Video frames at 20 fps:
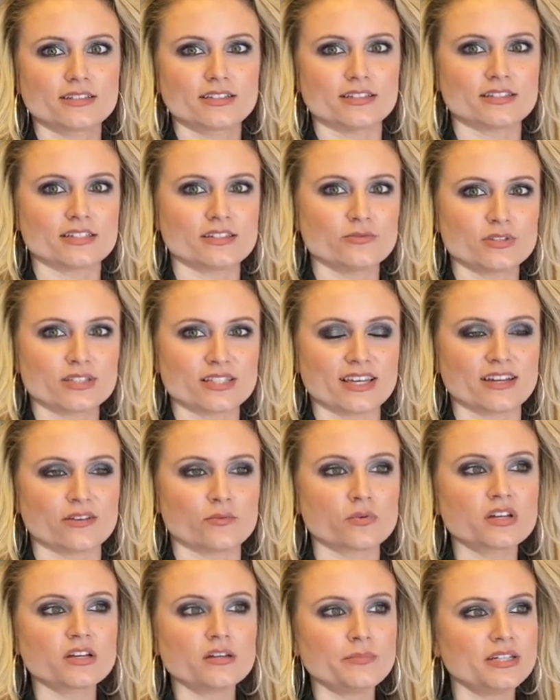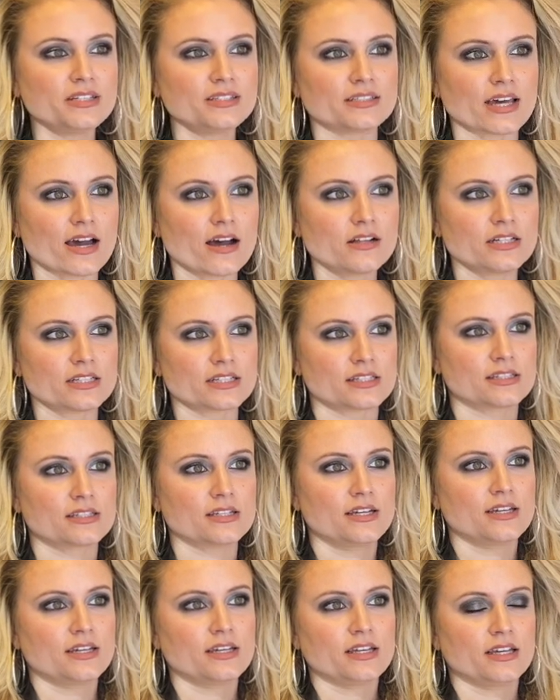Because he was like, we're going to be in Dallas
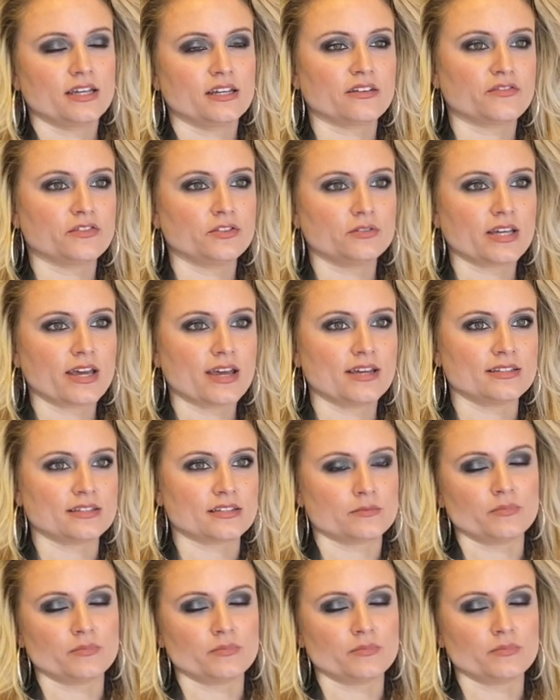in a few days,